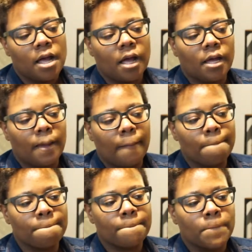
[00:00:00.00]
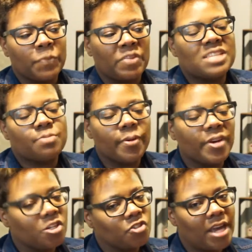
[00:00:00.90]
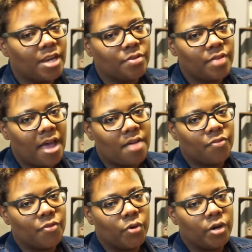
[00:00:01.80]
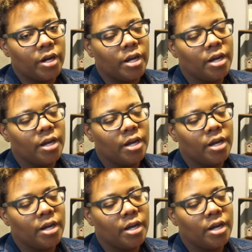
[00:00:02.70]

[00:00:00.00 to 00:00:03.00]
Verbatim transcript: because um, we were gonna try to do that for